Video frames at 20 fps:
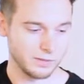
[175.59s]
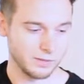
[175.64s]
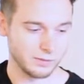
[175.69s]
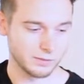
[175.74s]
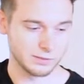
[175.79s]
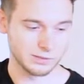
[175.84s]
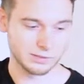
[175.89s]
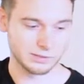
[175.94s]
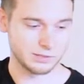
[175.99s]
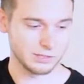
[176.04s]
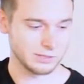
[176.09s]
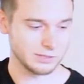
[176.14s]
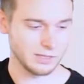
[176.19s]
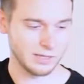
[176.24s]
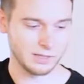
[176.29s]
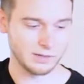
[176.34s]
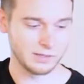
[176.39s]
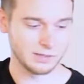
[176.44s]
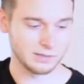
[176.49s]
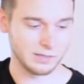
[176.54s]
There was just
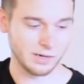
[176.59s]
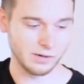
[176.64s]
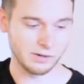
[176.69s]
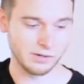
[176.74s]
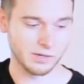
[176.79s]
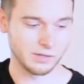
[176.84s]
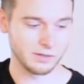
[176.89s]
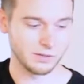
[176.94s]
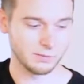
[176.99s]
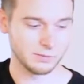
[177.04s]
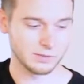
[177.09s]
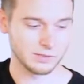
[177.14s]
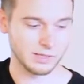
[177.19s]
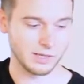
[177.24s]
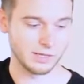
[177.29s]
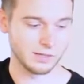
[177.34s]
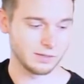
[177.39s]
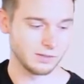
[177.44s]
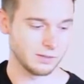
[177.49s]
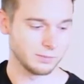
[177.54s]
like this area that was
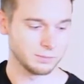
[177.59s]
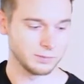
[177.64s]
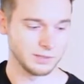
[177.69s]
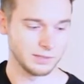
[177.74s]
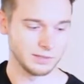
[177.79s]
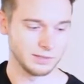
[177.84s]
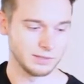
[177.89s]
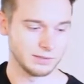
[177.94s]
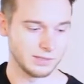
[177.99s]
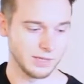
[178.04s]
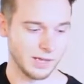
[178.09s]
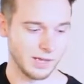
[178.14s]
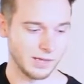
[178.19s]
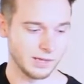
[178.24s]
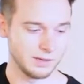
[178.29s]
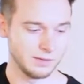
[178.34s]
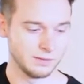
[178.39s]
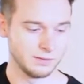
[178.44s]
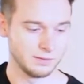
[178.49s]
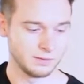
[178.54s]
like completely
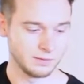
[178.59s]
dead,